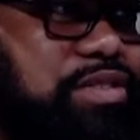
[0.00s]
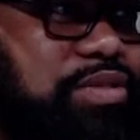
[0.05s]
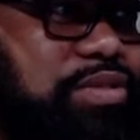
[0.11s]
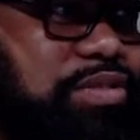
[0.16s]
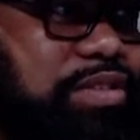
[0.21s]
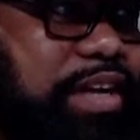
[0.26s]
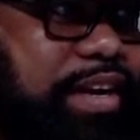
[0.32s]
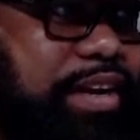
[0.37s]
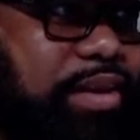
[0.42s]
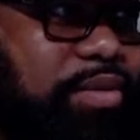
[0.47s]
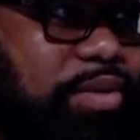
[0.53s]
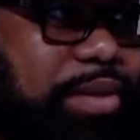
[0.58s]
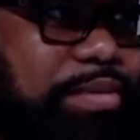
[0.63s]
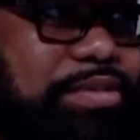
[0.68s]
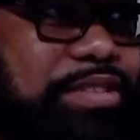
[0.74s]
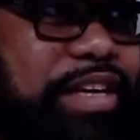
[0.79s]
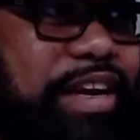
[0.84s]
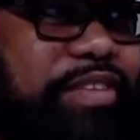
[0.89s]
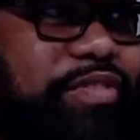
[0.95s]
new dating
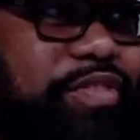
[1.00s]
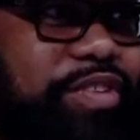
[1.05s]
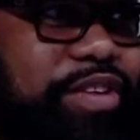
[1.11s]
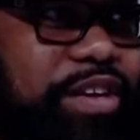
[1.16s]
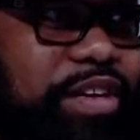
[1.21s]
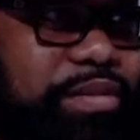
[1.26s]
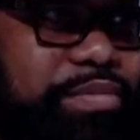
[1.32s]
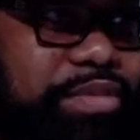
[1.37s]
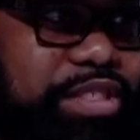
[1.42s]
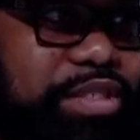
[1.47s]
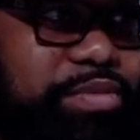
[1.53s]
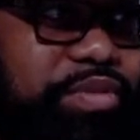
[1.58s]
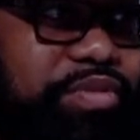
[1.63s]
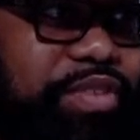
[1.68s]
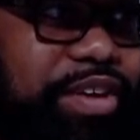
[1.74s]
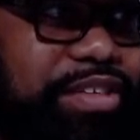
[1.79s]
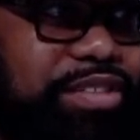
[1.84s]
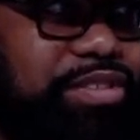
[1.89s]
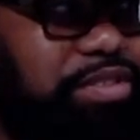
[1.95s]
website for young business
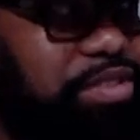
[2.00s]
professionals.